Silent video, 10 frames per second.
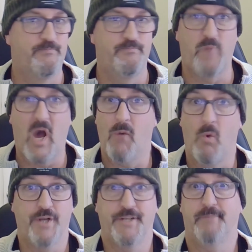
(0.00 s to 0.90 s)
I
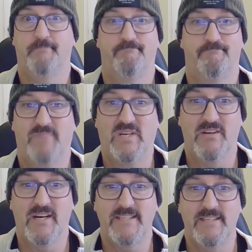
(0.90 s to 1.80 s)
wanted them. All
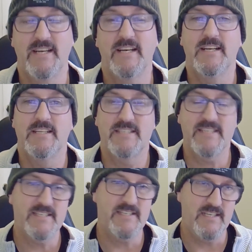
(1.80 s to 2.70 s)
right,
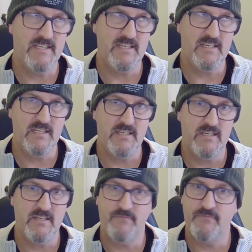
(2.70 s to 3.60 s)

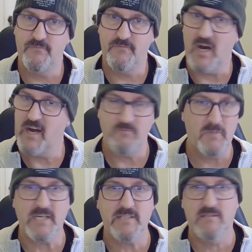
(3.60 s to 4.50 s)

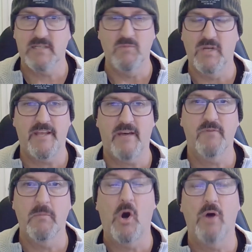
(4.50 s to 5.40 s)
$65, something like that,
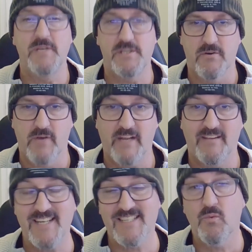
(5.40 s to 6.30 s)
from Hobbies Direct.
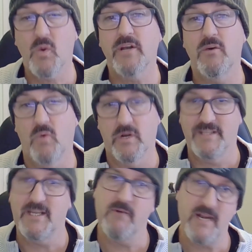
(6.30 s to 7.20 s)
That's the one I wanted.
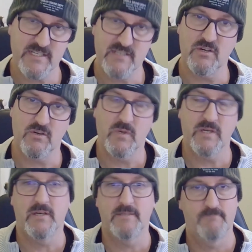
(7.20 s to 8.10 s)
They were out of stock when
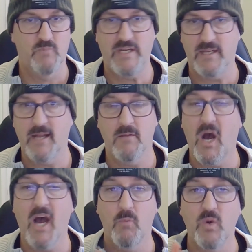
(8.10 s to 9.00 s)
I went to get them.
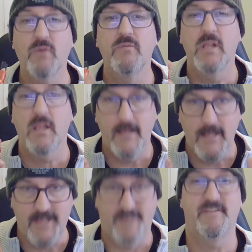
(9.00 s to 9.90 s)
I would have
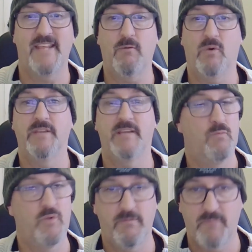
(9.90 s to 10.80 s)
Loved that one. That
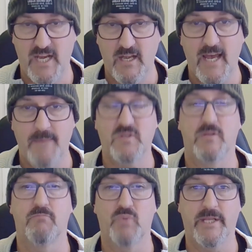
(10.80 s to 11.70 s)
would have been
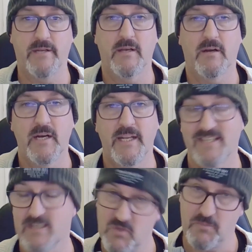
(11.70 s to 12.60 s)
absolutely brilliant. All right. And
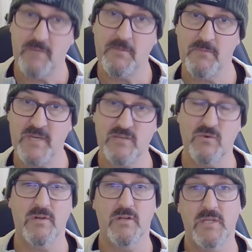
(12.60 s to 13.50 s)
some of the people I've been
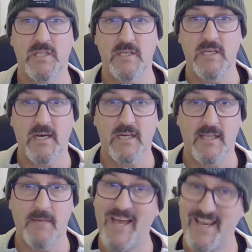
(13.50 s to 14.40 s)
talking to at the
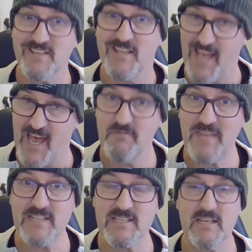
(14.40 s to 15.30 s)
club actually have
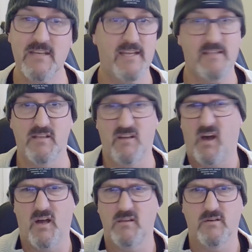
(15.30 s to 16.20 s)
that set, and they're like,
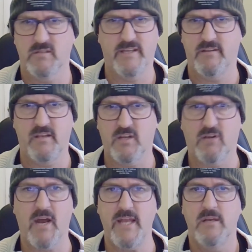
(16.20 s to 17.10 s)
oh, look, they're
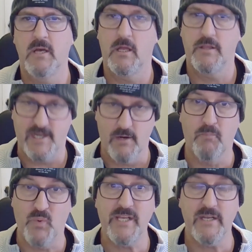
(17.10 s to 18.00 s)
great. They're not
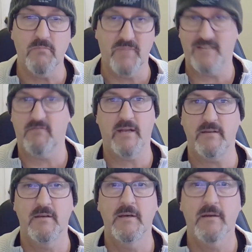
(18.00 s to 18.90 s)
brilliant, but they're great.
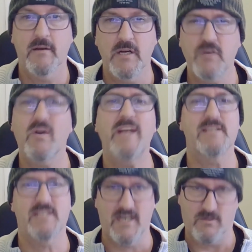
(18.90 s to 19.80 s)
All right. Great to
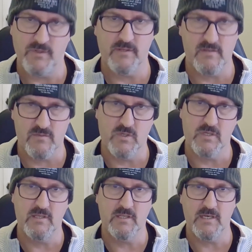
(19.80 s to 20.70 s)
start with is what I
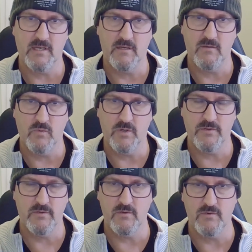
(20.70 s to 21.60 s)
think they would
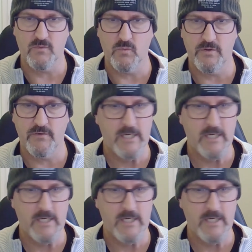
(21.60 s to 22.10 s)
use the words.